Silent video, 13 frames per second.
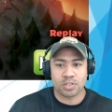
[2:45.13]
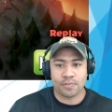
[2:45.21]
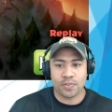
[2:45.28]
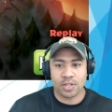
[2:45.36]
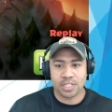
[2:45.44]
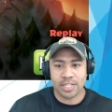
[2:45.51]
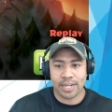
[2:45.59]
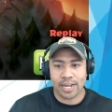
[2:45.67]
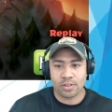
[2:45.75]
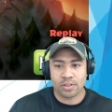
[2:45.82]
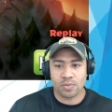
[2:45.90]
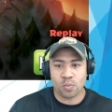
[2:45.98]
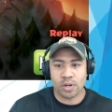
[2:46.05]
So if you can take
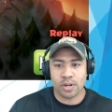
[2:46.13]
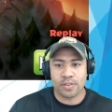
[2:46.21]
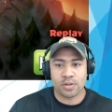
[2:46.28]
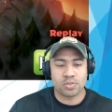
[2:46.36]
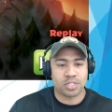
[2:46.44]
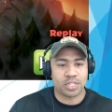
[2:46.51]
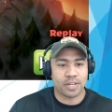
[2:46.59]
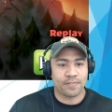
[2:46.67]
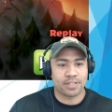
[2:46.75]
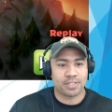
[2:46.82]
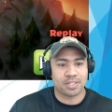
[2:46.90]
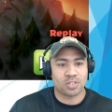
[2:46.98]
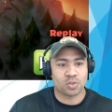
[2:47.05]
out one of those
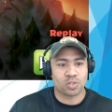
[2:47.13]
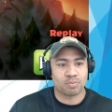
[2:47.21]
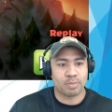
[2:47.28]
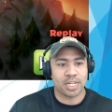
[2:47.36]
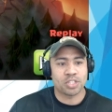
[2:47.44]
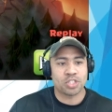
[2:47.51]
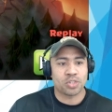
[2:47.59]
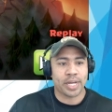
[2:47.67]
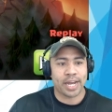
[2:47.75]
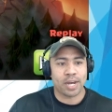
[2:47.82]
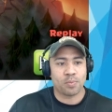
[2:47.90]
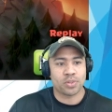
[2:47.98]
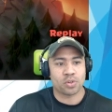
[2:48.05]
defenses or as many as you
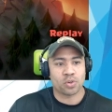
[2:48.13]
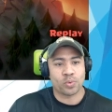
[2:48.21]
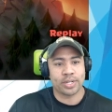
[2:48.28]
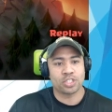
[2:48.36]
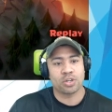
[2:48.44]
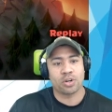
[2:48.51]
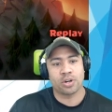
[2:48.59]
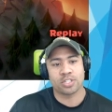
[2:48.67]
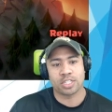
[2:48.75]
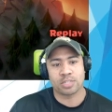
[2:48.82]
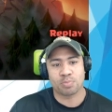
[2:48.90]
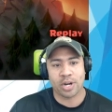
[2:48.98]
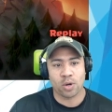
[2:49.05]
can with your queen charge,
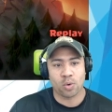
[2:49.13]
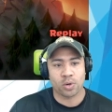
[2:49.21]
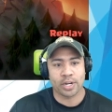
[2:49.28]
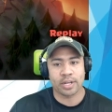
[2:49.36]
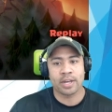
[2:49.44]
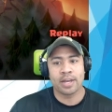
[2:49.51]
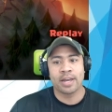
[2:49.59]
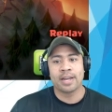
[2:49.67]
that's priority.